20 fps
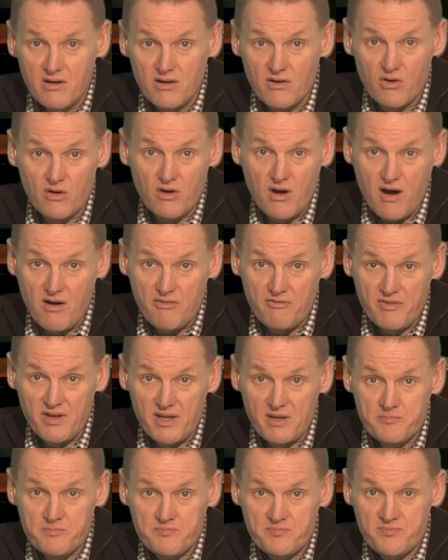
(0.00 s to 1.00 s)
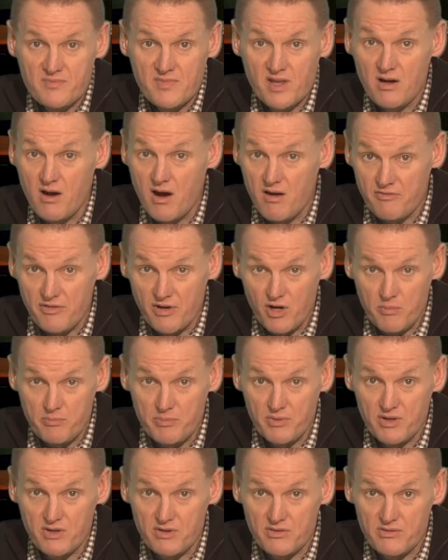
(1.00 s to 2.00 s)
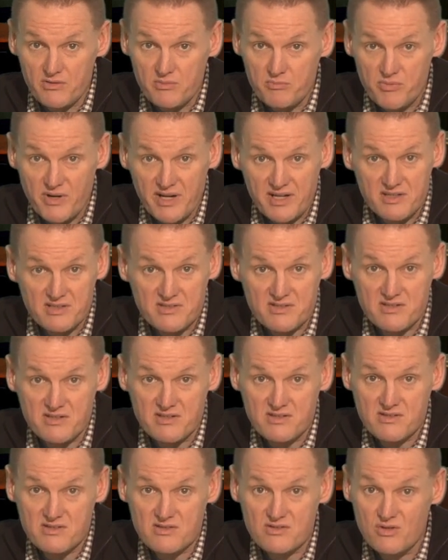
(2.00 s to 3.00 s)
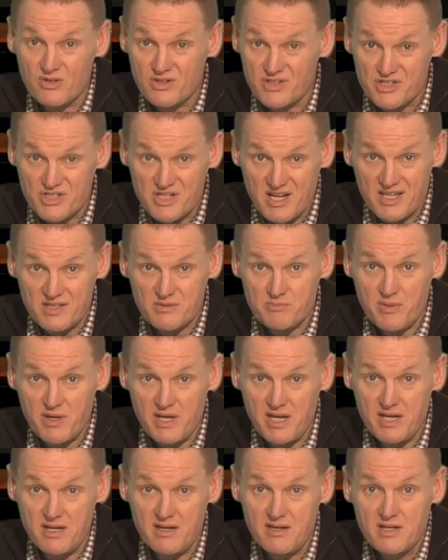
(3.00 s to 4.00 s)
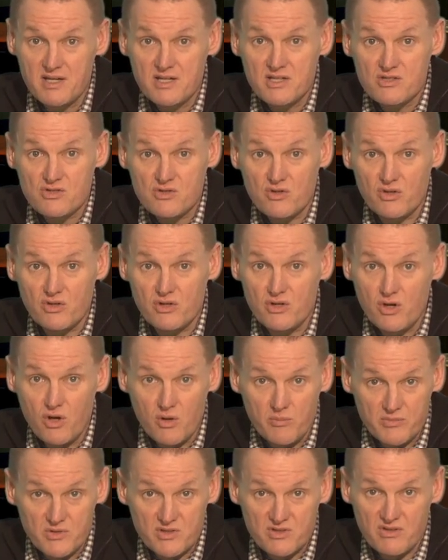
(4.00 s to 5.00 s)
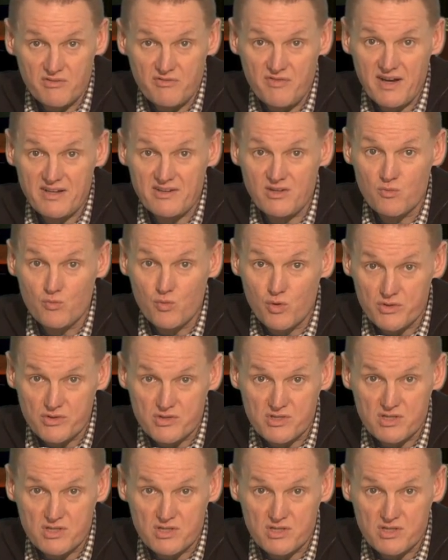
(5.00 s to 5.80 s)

or coughing, coughing up blood, breathlessness, sudden chest pain, sudden numbness affecting one